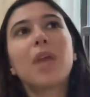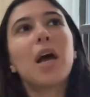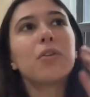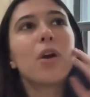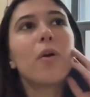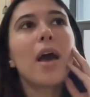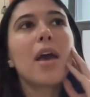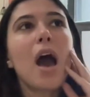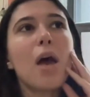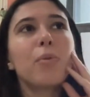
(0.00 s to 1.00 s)
I don't know,
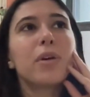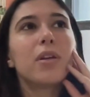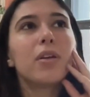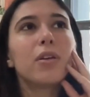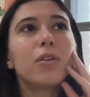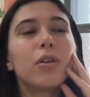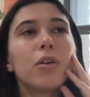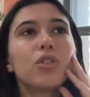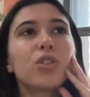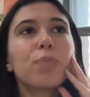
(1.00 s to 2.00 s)
I would
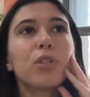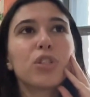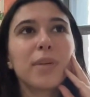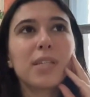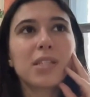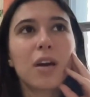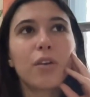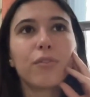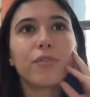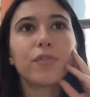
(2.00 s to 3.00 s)
just push
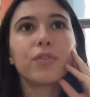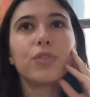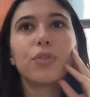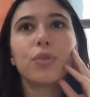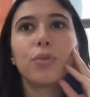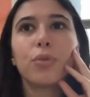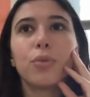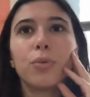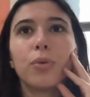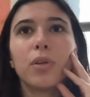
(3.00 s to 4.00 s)
myself
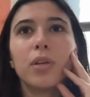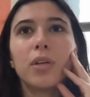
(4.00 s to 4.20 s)
to